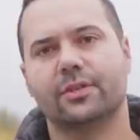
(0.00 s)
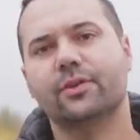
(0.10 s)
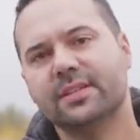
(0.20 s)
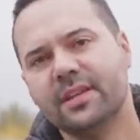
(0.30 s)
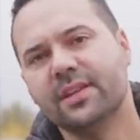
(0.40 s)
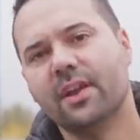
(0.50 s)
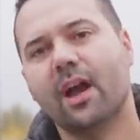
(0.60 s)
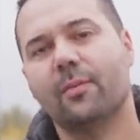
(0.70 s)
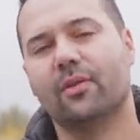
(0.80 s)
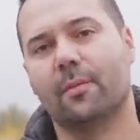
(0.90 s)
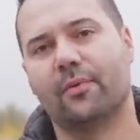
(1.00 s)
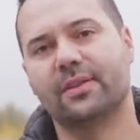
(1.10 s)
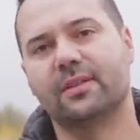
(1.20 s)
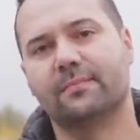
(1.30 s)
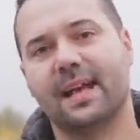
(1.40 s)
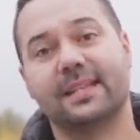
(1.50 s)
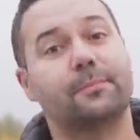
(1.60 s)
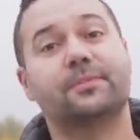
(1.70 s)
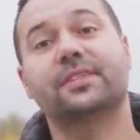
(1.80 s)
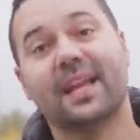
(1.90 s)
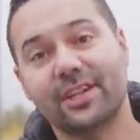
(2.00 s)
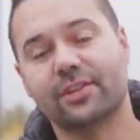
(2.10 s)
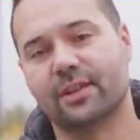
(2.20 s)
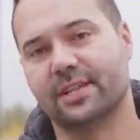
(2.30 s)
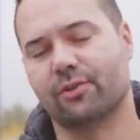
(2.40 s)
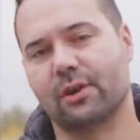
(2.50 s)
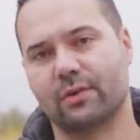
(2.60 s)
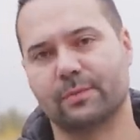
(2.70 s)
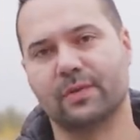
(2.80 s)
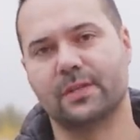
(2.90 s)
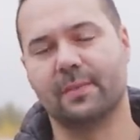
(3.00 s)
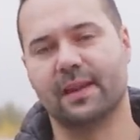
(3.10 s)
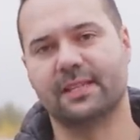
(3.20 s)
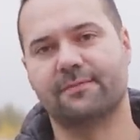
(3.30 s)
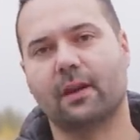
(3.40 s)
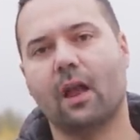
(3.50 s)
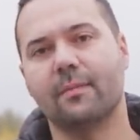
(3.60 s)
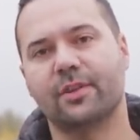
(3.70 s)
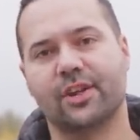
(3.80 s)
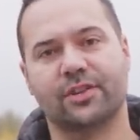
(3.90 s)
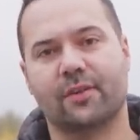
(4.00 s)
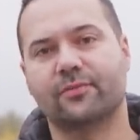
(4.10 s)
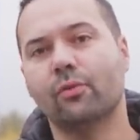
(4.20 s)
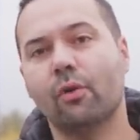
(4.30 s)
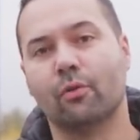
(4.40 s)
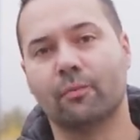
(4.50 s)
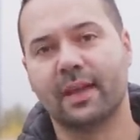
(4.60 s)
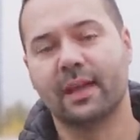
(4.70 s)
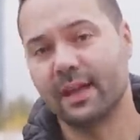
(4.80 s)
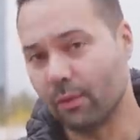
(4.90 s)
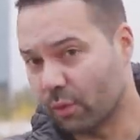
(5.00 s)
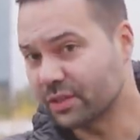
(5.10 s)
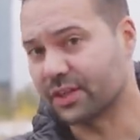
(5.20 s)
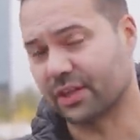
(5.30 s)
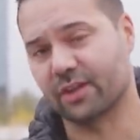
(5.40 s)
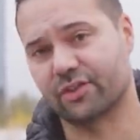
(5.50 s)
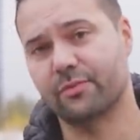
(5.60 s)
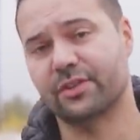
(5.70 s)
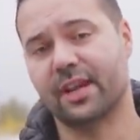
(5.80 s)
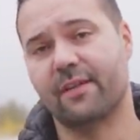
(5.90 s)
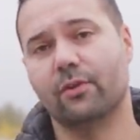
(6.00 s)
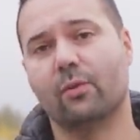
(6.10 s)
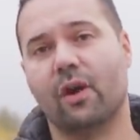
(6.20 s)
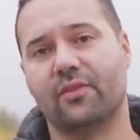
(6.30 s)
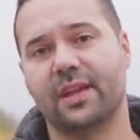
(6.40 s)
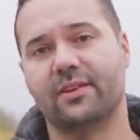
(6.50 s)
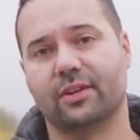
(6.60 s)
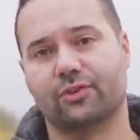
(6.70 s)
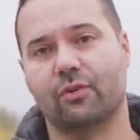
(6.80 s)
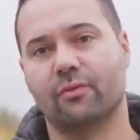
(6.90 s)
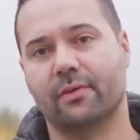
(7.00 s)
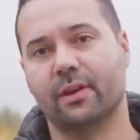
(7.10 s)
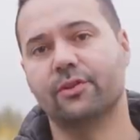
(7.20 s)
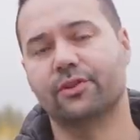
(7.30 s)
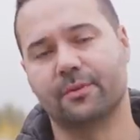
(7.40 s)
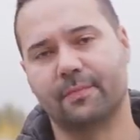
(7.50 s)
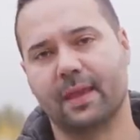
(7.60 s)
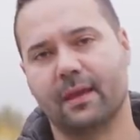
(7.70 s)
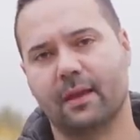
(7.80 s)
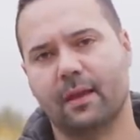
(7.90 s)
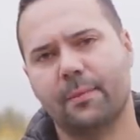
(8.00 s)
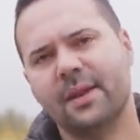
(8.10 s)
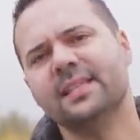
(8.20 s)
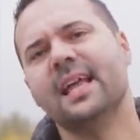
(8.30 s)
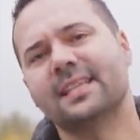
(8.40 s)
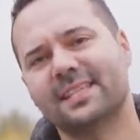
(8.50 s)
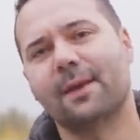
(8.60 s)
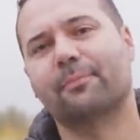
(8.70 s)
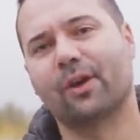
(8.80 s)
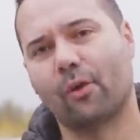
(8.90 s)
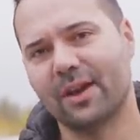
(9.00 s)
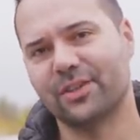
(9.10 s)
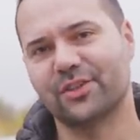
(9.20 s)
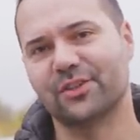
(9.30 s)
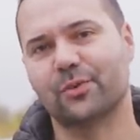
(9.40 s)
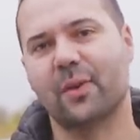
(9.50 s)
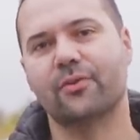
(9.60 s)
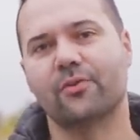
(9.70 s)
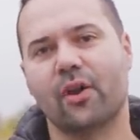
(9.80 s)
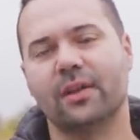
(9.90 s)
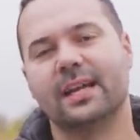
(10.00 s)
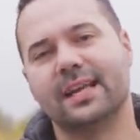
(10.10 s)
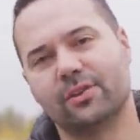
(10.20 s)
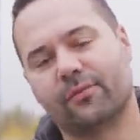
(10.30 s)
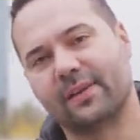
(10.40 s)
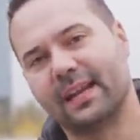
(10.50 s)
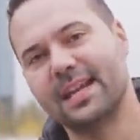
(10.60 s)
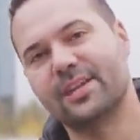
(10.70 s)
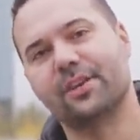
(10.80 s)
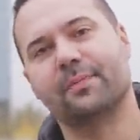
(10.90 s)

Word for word: So it's undeniable that Britain bears substantial historic responsibility for climate change. After all, it was the country which gave the world the Industrial Revolution. But isn't that a separate question to whether or not it's offering leadership